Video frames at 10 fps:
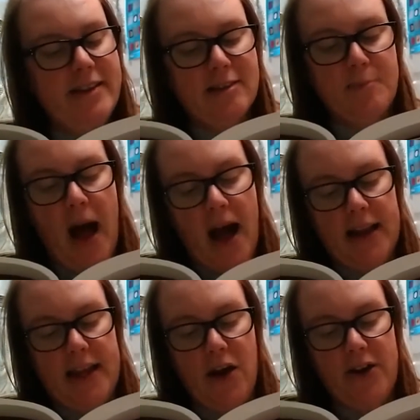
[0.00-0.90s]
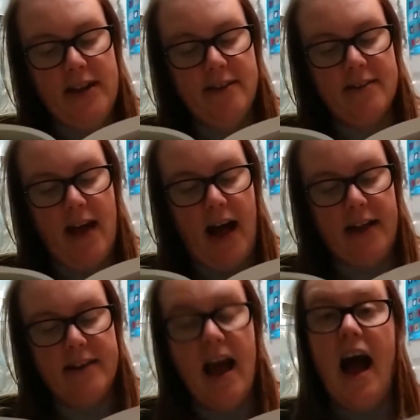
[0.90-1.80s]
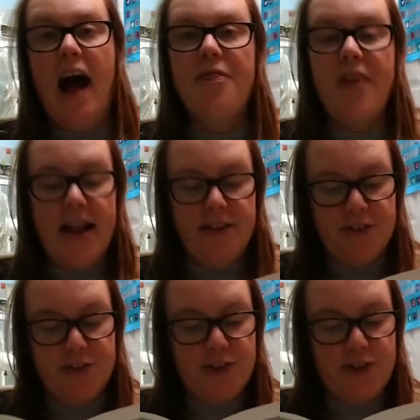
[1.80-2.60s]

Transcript: sparkling on each side, and then to